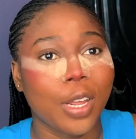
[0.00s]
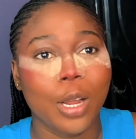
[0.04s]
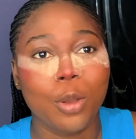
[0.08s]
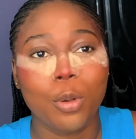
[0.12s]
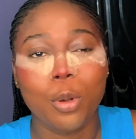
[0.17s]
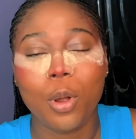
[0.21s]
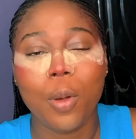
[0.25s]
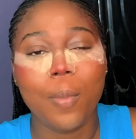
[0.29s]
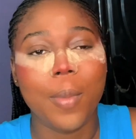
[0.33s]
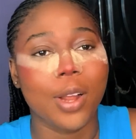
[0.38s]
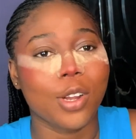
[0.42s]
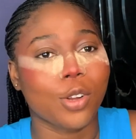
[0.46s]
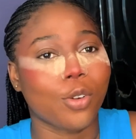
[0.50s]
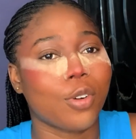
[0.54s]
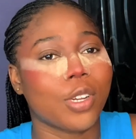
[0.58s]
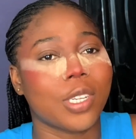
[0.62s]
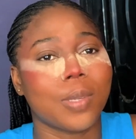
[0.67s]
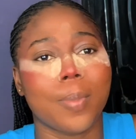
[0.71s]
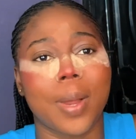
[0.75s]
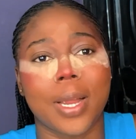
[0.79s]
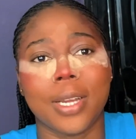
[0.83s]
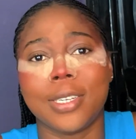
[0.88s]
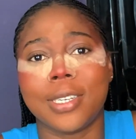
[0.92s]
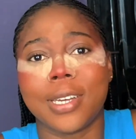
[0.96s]
cannot come
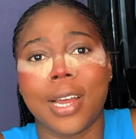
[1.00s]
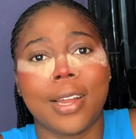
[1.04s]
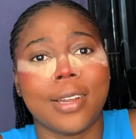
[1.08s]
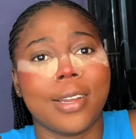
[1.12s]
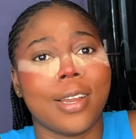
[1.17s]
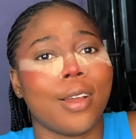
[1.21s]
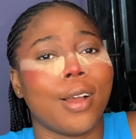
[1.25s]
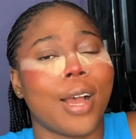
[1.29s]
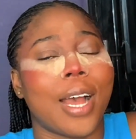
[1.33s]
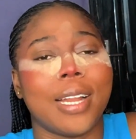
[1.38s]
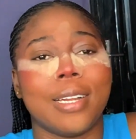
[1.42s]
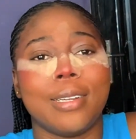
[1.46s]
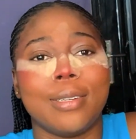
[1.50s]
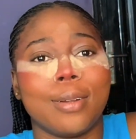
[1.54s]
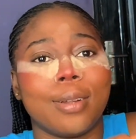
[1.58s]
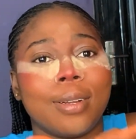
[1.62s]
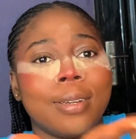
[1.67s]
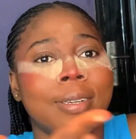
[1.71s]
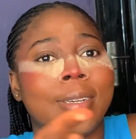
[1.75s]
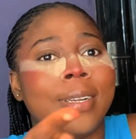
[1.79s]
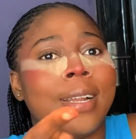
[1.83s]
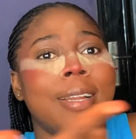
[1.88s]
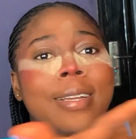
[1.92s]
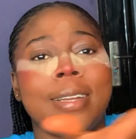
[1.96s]
across my channel and
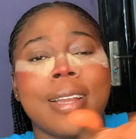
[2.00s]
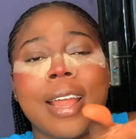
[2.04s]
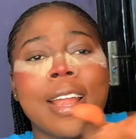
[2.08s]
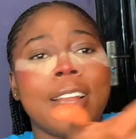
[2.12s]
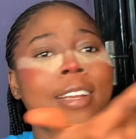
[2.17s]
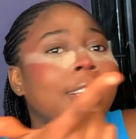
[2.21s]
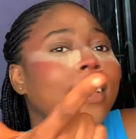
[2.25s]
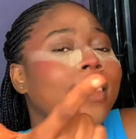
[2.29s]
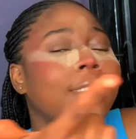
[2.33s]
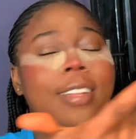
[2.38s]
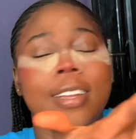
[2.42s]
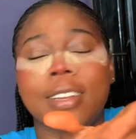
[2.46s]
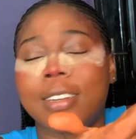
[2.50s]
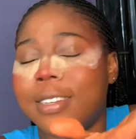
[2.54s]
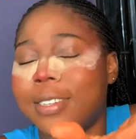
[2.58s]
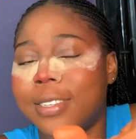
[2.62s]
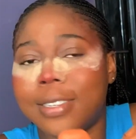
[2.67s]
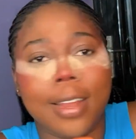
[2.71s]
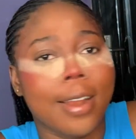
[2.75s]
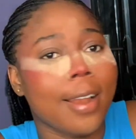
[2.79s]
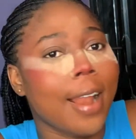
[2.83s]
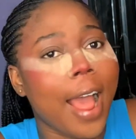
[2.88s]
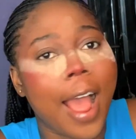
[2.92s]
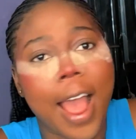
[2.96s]
not learn anything.
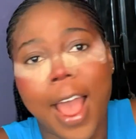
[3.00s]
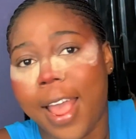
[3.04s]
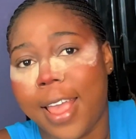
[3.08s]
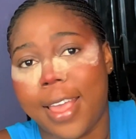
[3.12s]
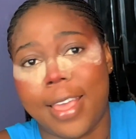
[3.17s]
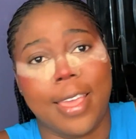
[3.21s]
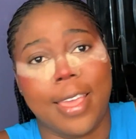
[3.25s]
It's a lie.